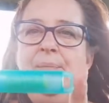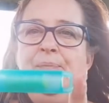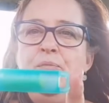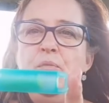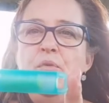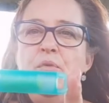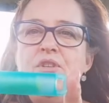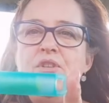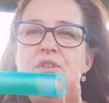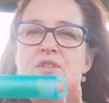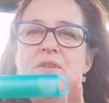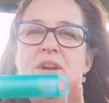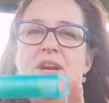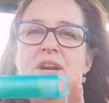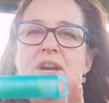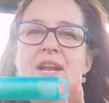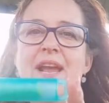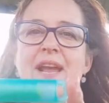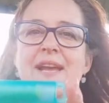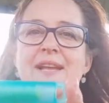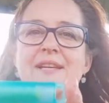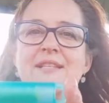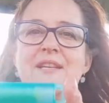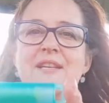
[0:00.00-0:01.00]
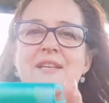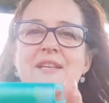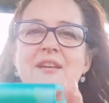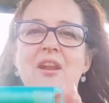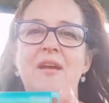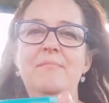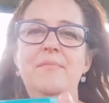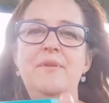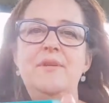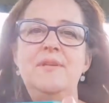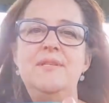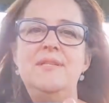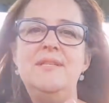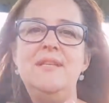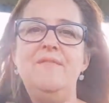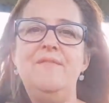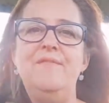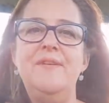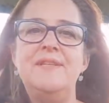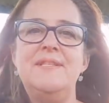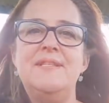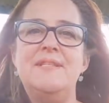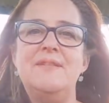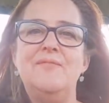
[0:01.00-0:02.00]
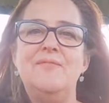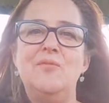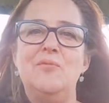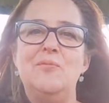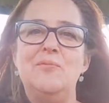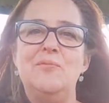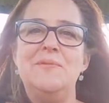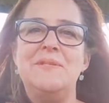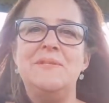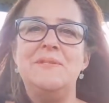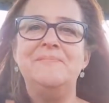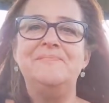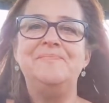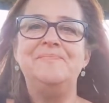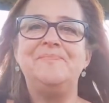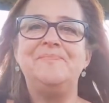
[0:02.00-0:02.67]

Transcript: which is really handy at like music festivals.